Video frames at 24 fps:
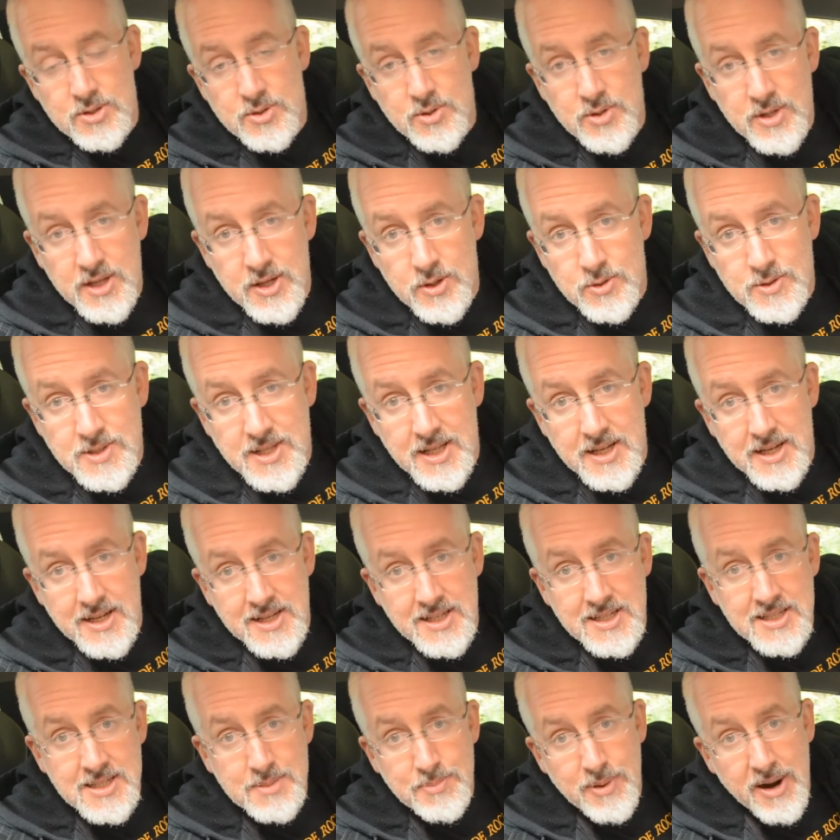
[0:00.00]
are the years that
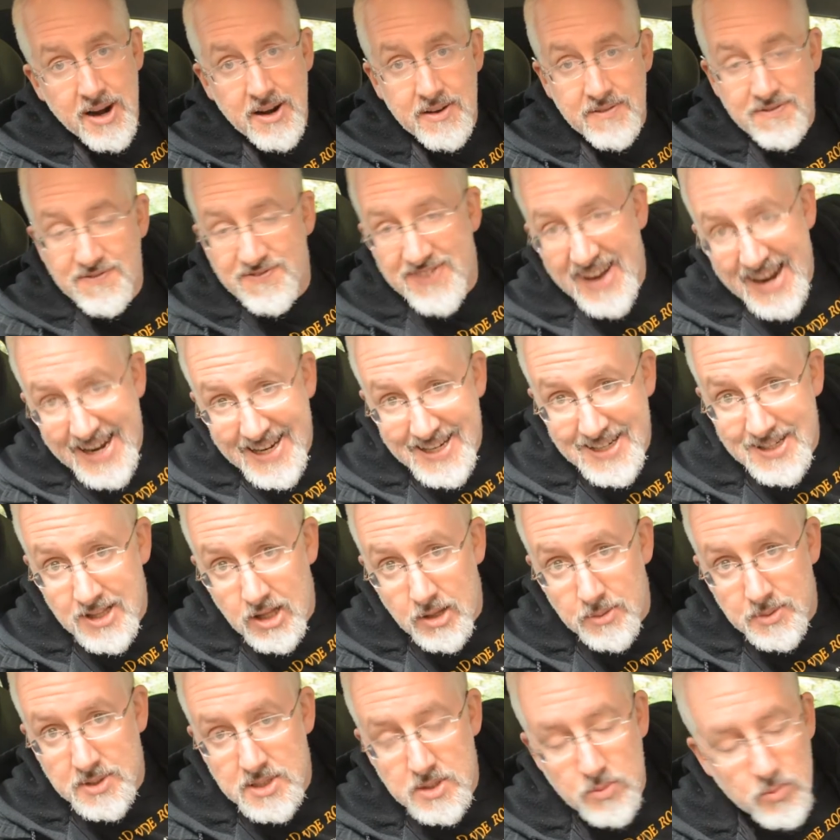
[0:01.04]
inspired Fight
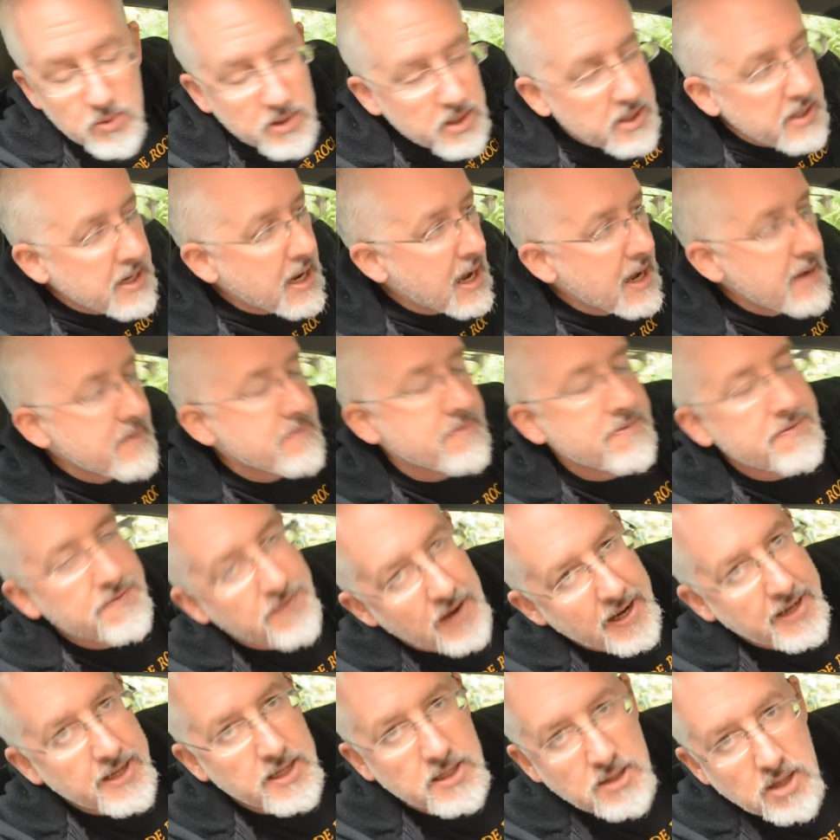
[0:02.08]
Club. Except we didn't have
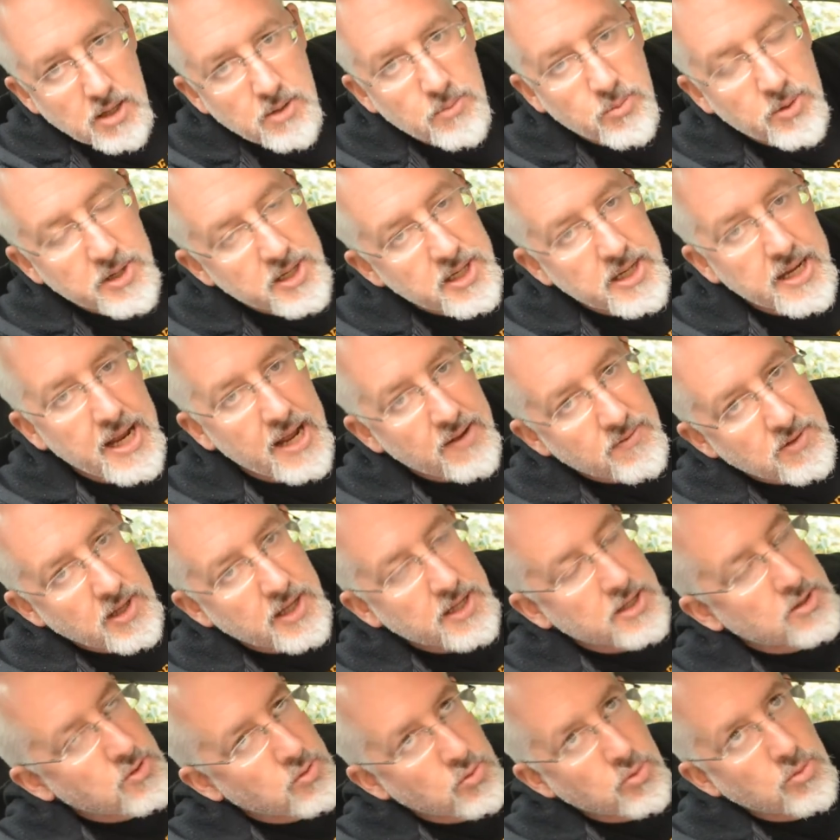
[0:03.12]
Fight Club. We didn't have,
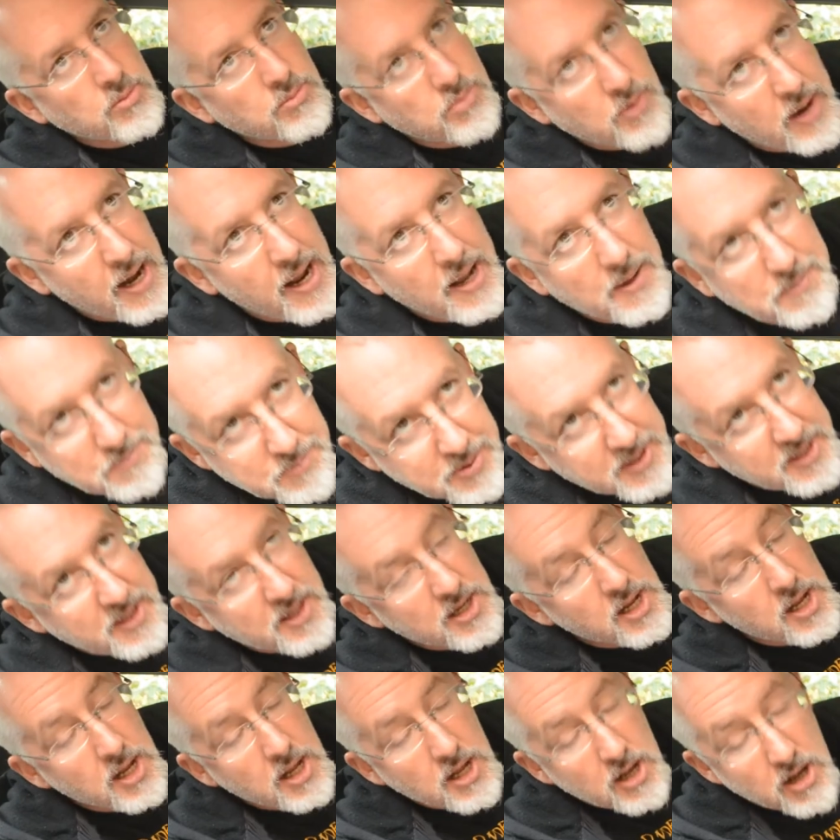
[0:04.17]
like, cool Brad Pitt
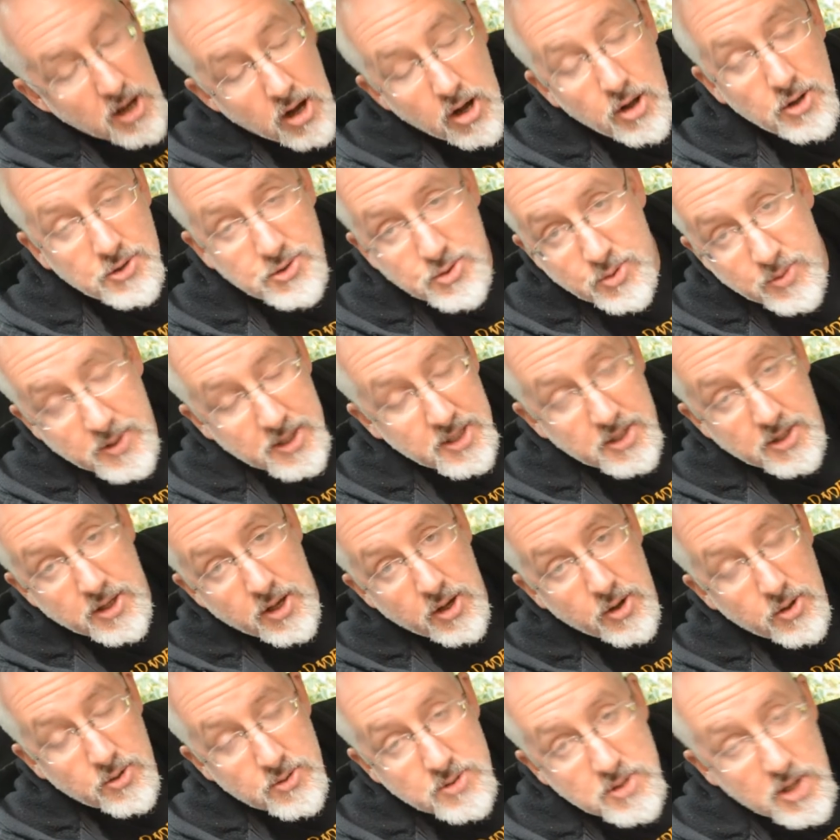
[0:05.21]
alter
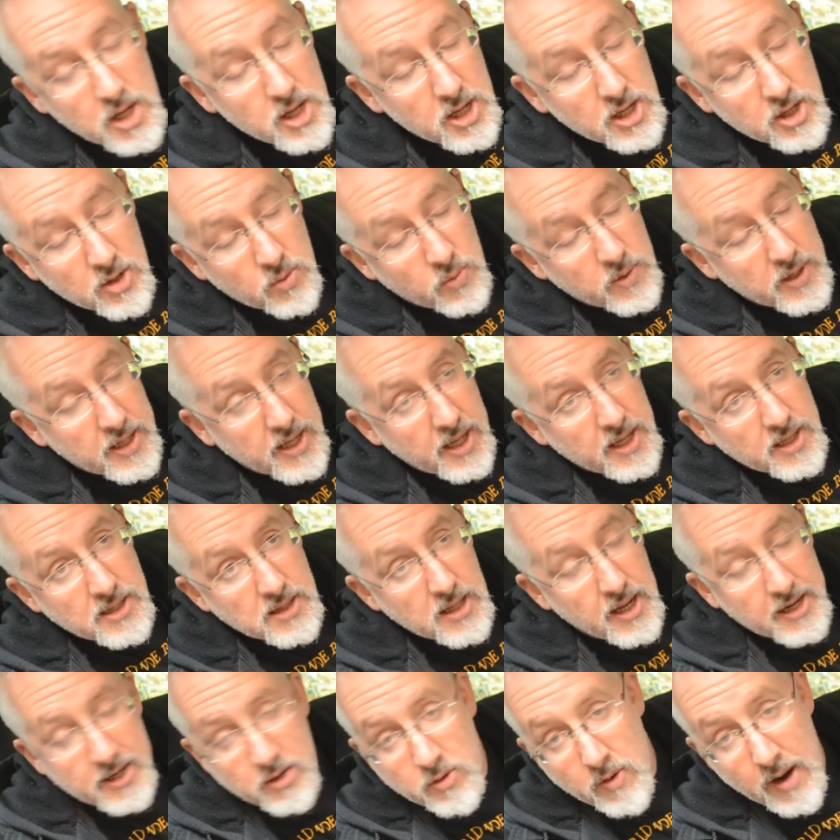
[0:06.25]
egos. We had,
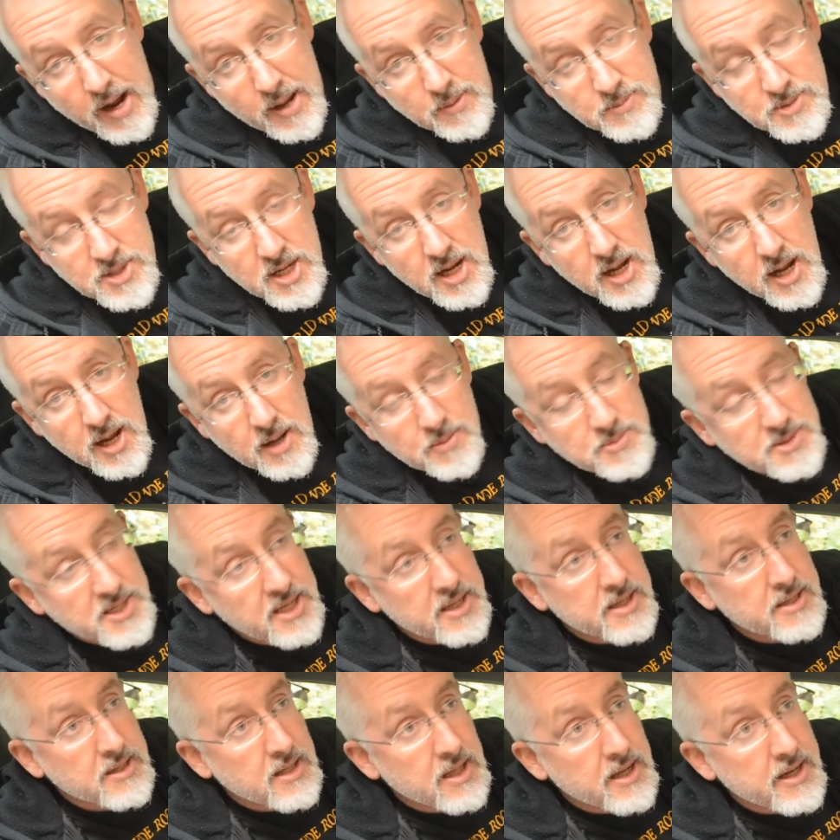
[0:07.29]
like, crap jobs
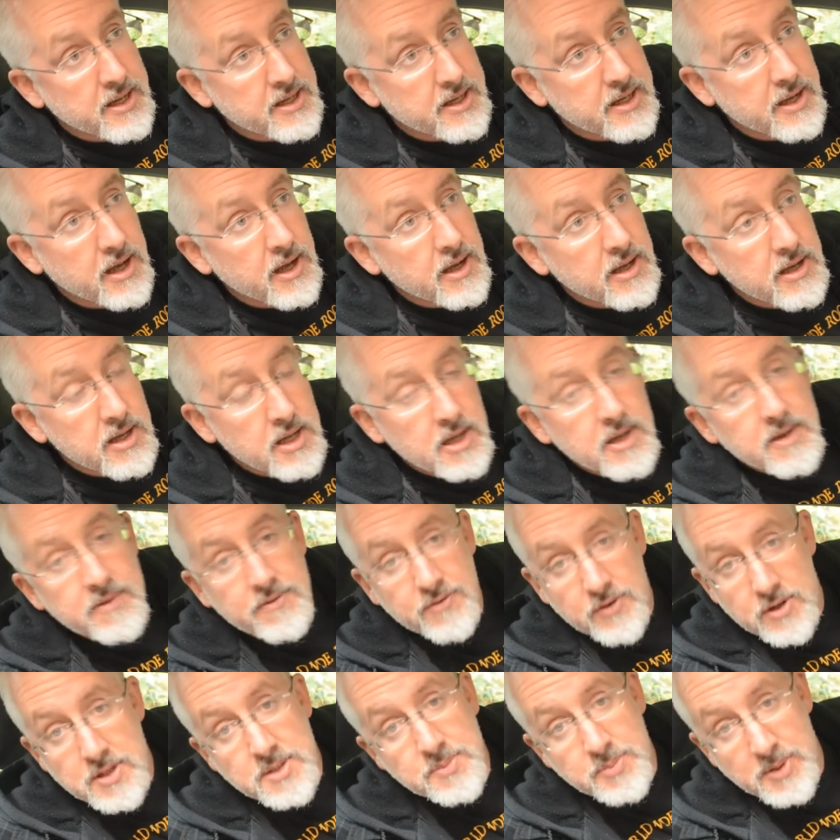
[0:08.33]
and, like,
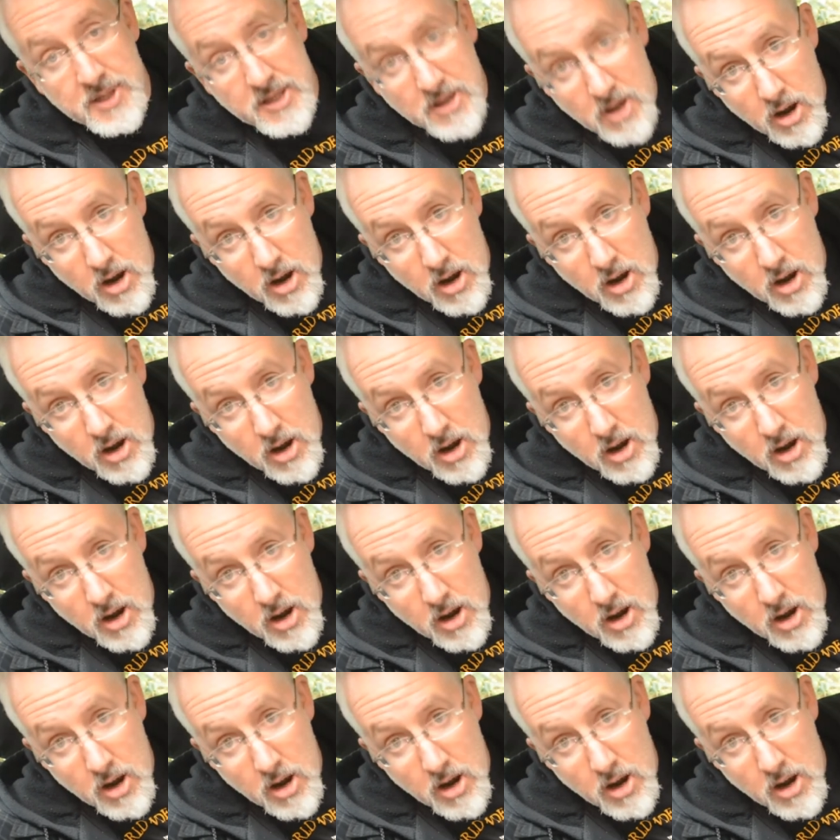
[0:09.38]
Frisbee